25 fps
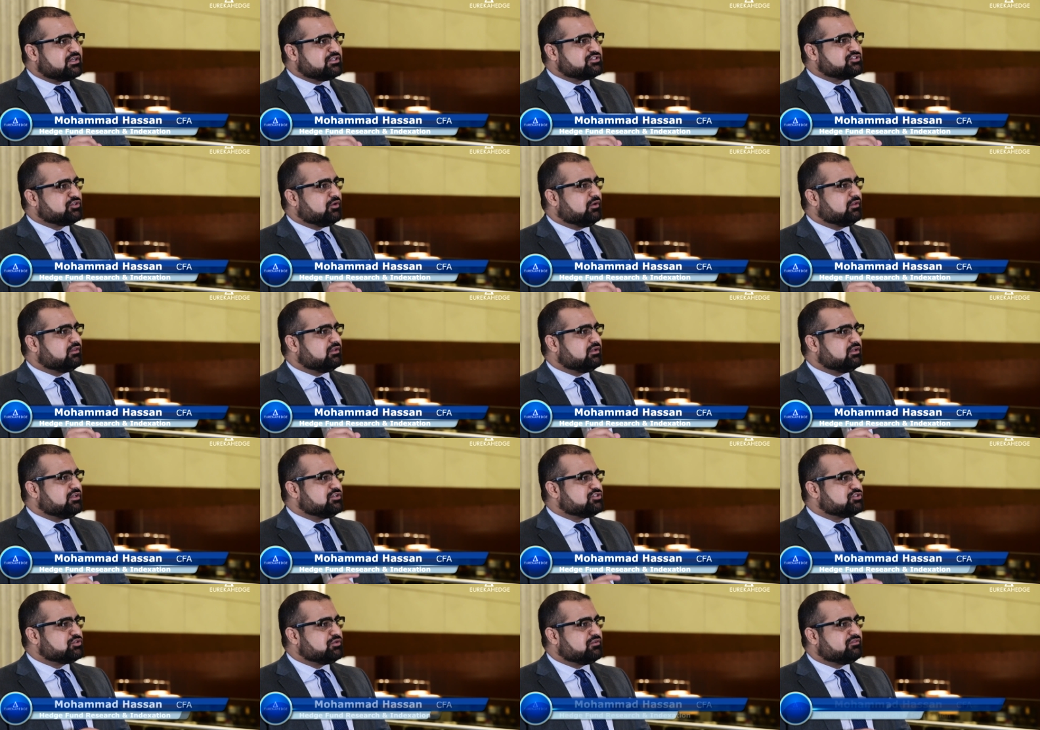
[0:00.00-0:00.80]
touch on the
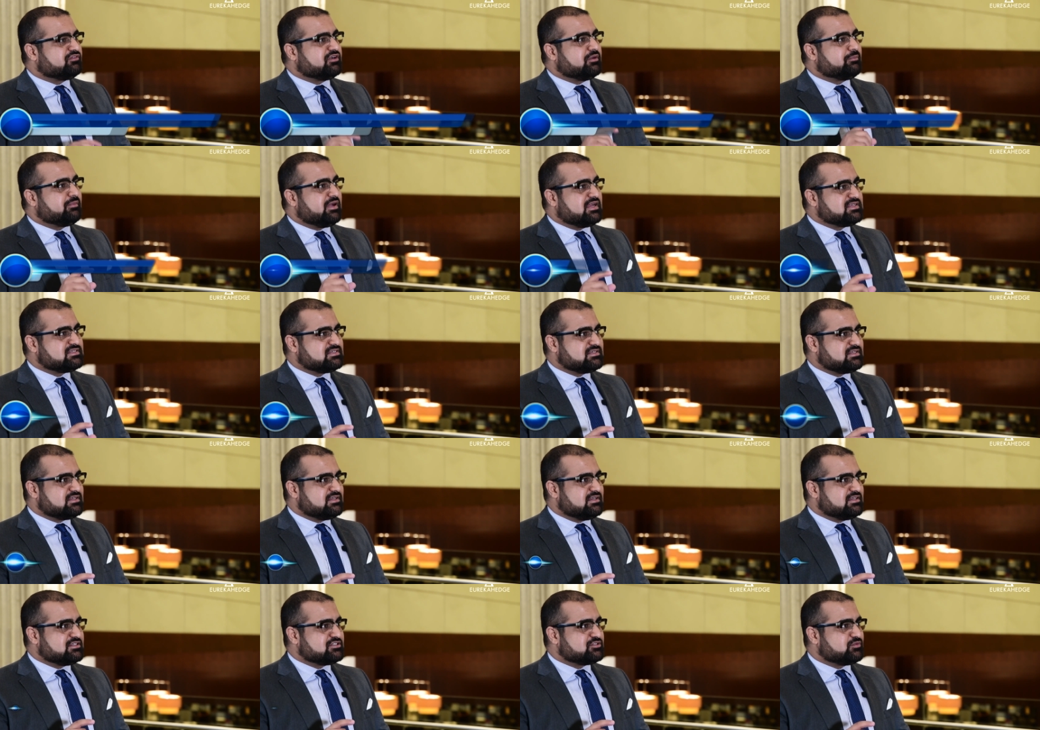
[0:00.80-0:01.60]
issue of
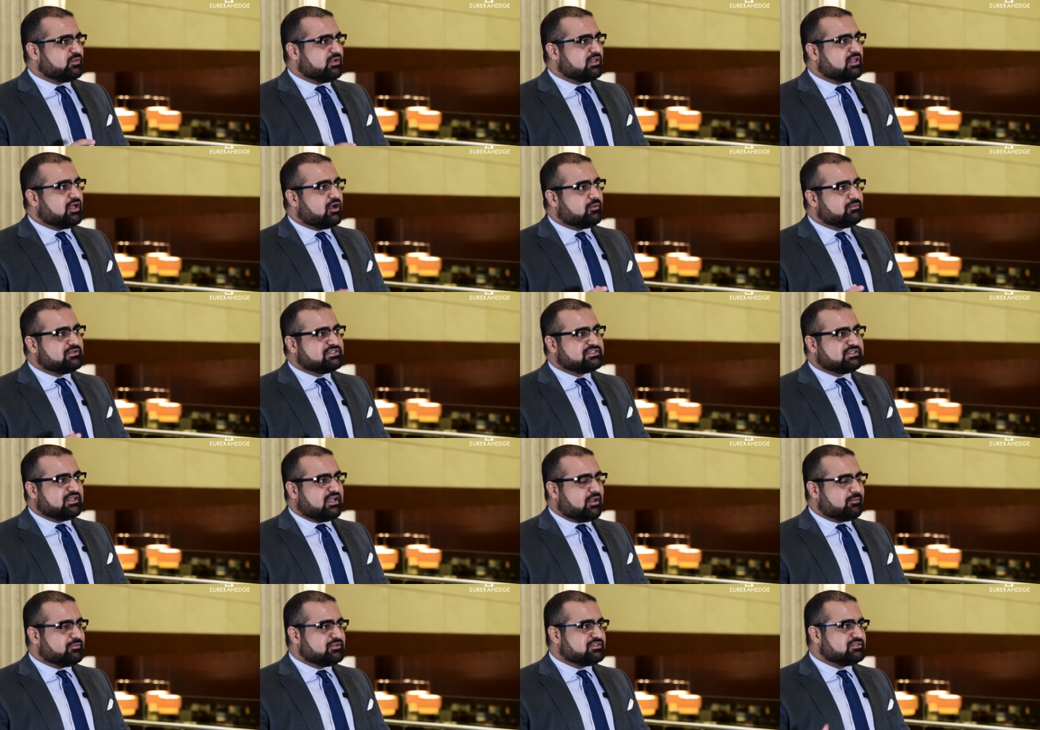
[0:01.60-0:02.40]
capacity as well, how much
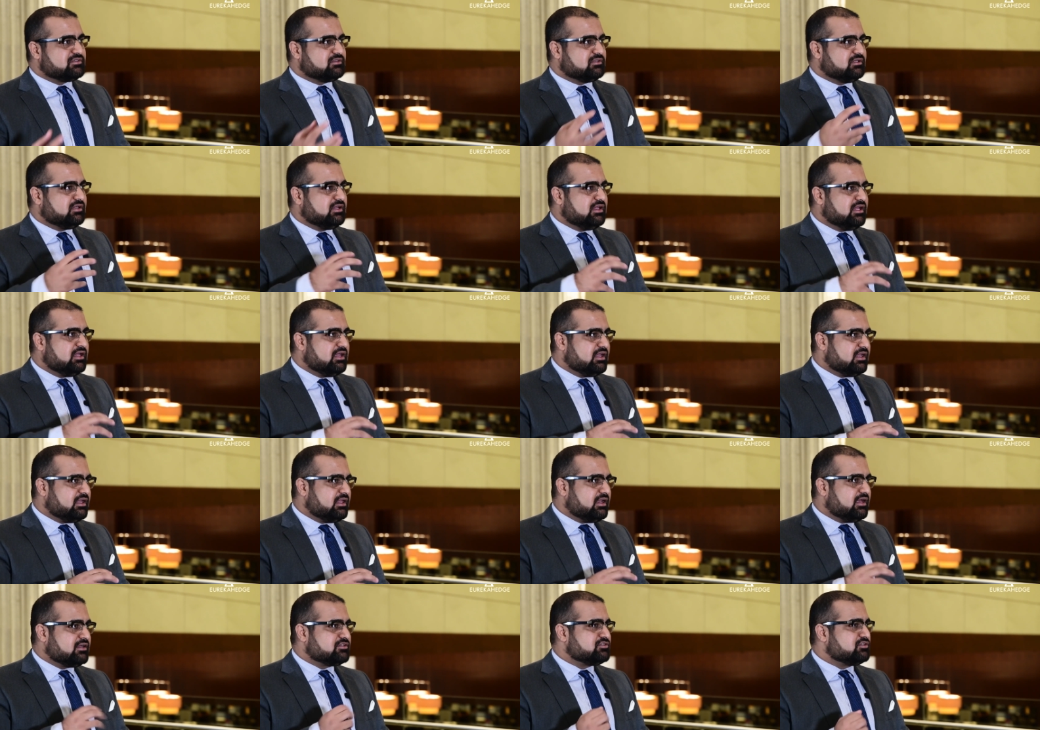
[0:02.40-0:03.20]
capital
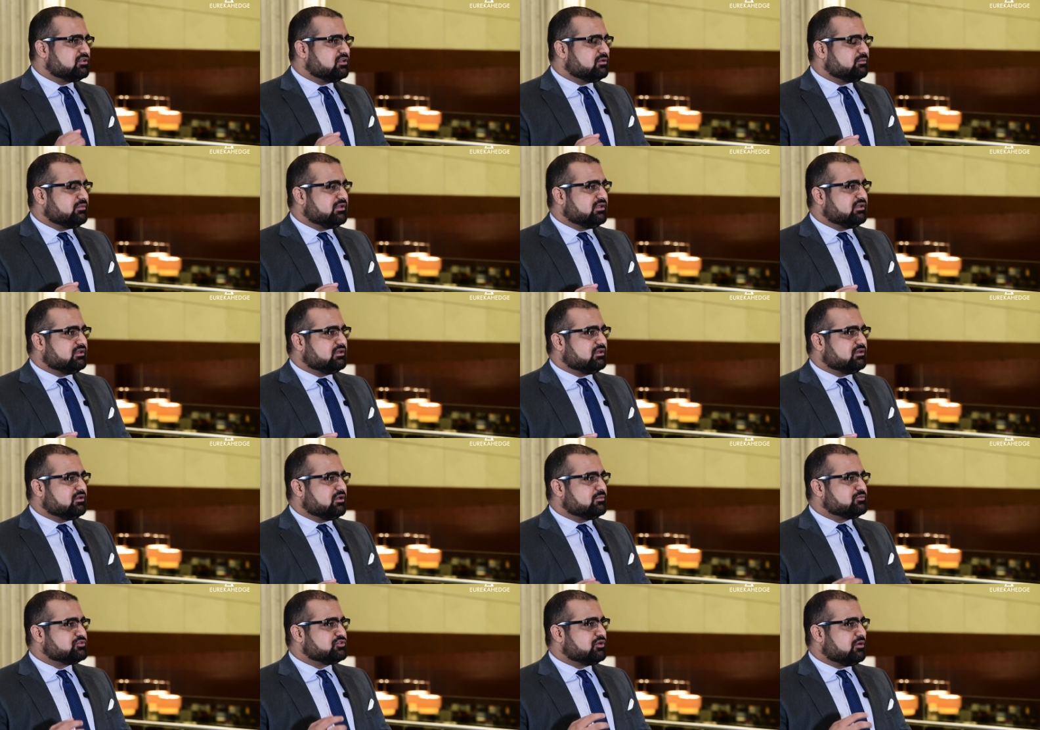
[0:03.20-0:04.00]
can actually be
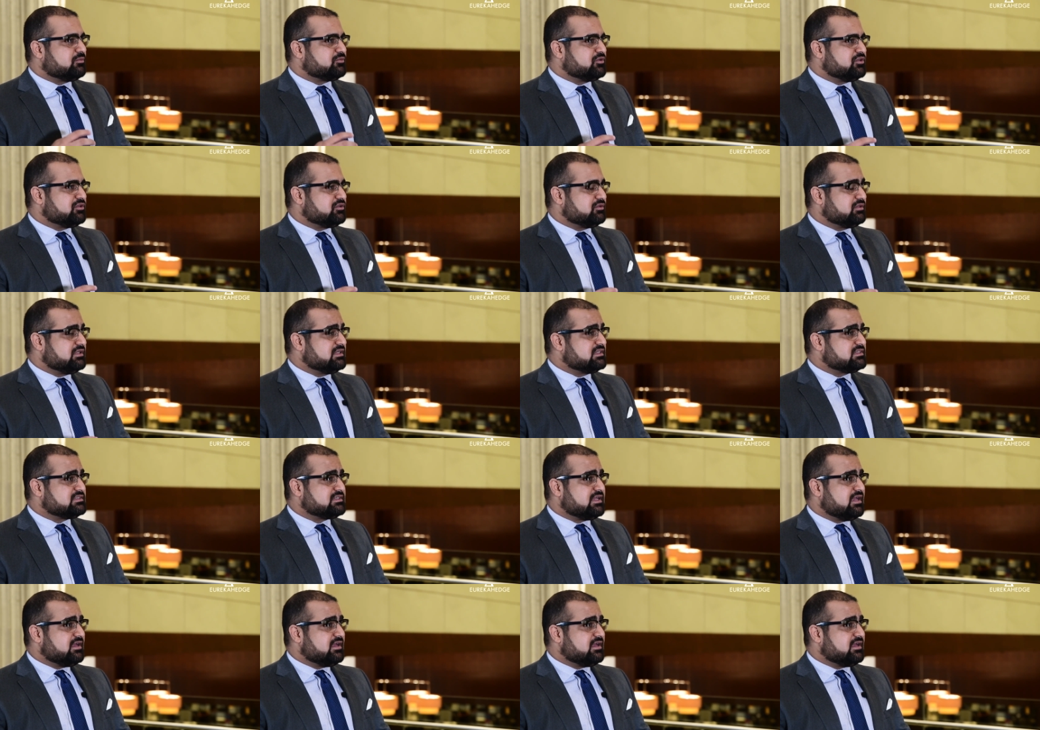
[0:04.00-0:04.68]
absorbed into this?